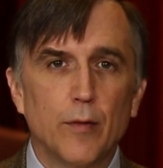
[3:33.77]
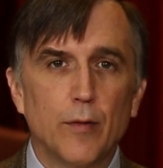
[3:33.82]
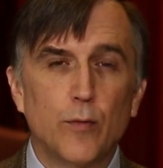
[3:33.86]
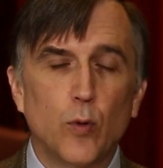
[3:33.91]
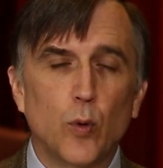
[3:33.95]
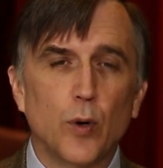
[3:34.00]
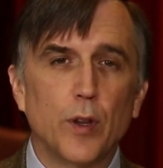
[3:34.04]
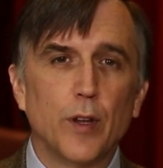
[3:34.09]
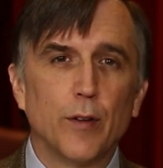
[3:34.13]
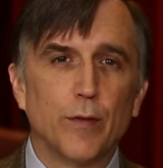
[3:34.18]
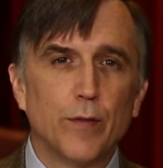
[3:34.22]

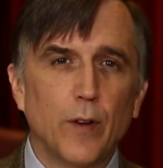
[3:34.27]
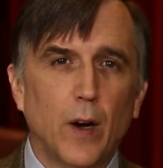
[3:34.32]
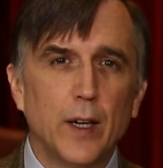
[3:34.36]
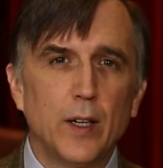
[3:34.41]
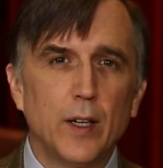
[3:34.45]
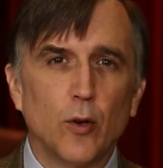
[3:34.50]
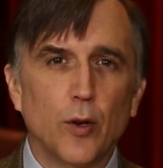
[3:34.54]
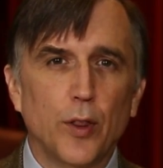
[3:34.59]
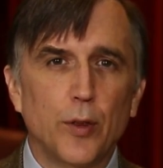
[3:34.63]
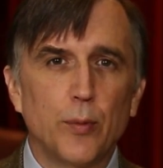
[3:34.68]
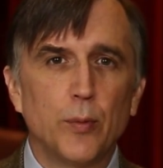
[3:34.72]
for the
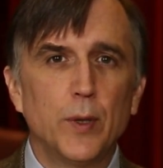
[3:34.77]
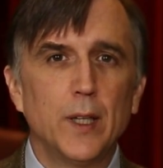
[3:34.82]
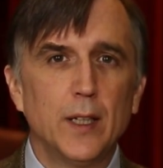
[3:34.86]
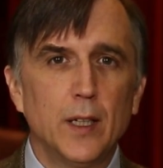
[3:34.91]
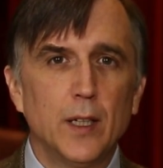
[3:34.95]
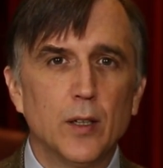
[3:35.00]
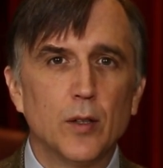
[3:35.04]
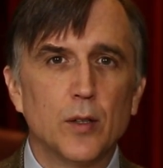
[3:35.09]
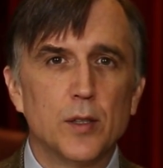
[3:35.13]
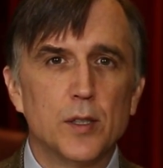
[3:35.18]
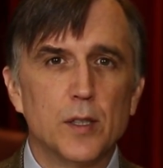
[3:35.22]
final 3
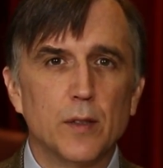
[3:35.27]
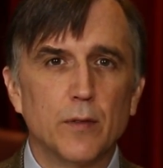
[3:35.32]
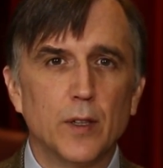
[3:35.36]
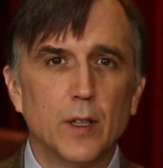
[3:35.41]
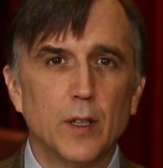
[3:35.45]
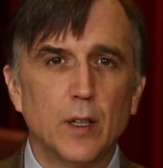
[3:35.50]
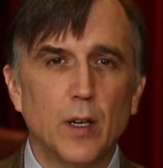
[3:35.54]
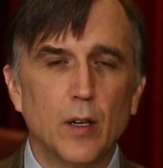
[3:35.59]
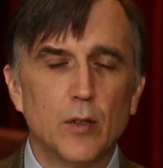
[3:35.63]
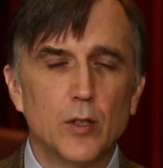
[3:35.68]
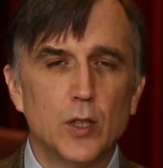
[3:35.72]
years of
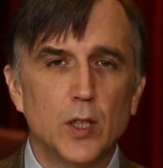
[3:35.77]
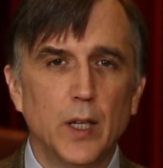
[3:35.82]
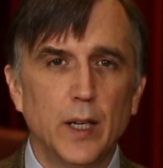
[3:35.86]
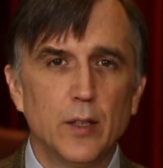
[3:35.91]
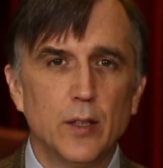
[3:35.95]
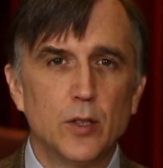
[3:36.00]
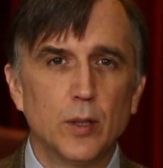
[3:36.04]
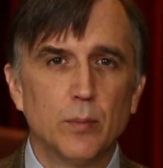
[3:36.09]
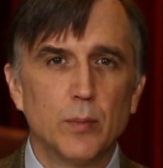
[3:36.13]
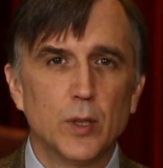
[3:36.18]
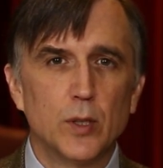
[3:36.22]
the
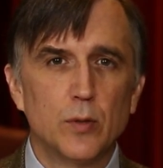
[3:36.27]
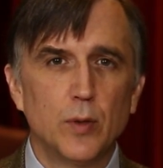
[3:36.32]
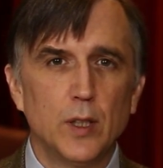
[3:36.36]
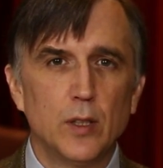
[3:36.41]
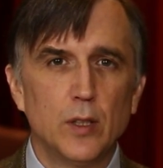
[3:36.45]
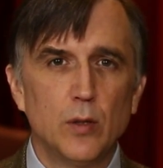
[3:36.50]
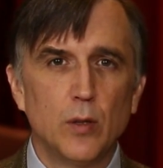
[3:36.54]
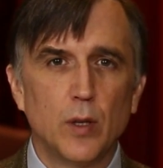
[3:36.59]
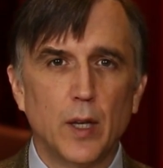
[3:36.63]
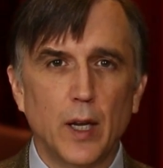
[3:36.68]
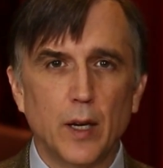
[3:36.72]
negotiation
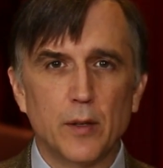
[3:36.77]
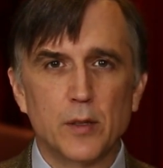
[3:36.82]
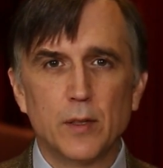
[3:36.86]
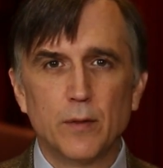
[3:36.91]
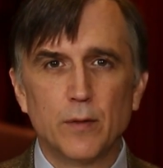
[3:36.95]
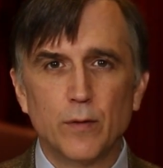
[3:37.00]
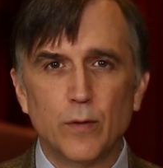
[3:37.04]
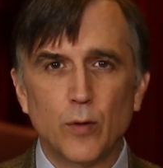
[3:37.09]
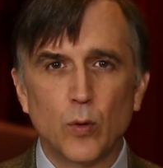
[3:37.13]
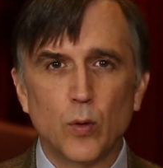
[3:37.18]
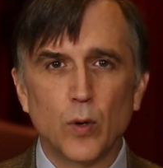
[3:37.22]
between
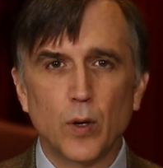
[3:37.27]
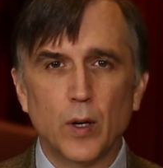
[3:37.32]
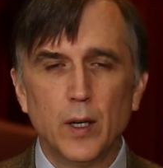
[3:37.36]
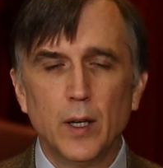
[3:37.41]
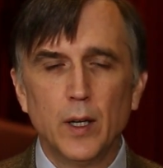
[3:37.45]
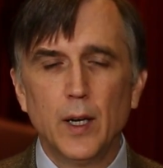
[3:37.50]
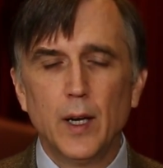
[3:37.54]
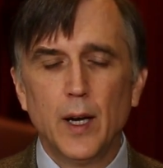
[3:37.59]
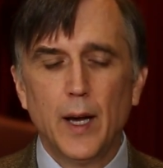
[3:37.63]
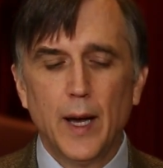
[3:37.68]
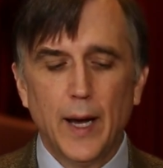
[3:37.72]

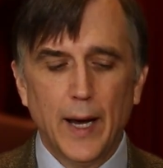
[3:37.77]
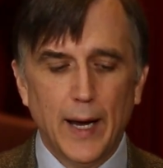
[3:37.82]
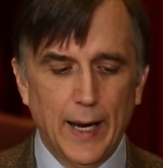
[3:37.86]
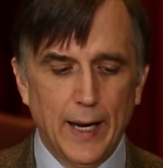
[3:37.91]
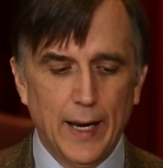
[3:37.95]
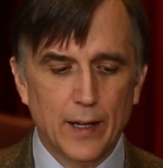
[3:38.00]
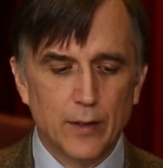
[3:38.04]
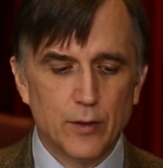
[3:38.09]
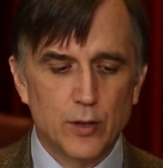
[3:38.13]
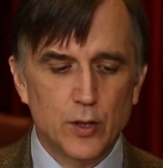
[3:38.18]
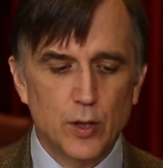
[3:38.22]
2004
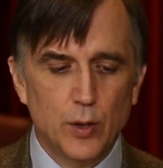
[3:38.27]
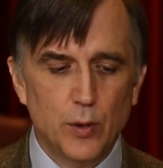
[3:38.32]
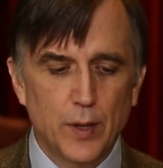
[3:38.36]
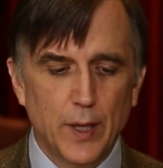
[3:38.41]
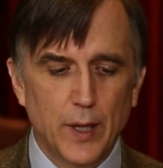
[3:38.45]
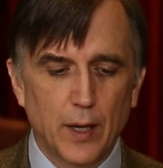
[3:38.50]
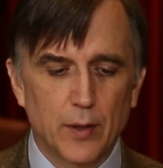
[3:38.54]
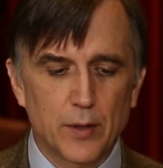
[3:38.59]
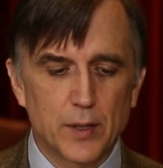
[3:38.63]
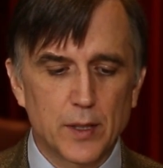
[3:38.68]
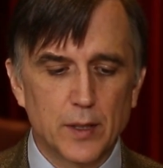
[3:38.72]
and
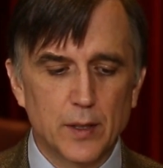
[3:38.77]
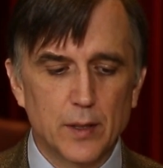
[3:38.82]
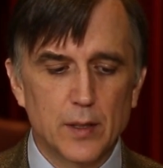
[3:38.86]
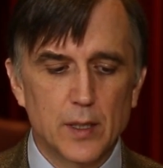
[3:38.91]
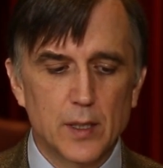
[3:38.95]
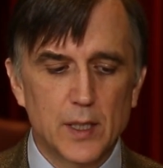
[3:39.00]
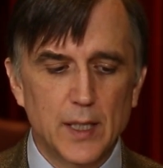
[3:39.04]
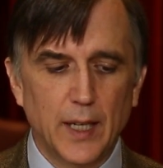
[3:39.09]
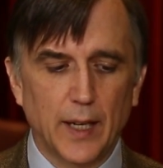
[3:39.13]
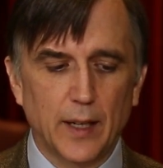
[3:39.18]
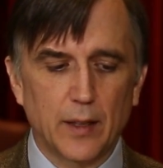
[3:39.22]

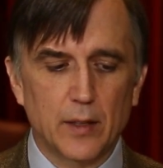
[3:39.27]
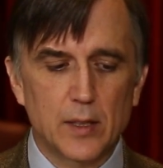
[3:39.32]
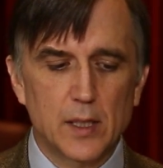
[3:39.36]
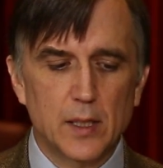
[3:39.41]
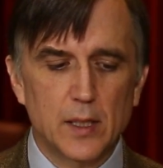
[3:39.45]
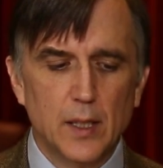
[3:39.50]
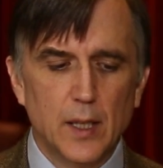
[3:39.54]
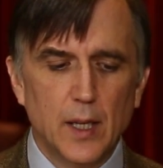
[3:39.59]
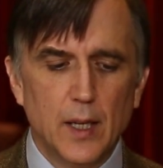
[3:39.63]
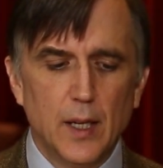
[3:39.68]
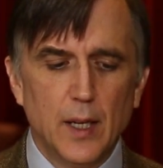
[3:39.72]

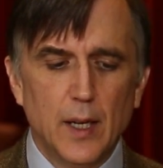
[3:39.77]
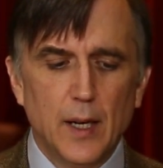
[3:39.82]
2006.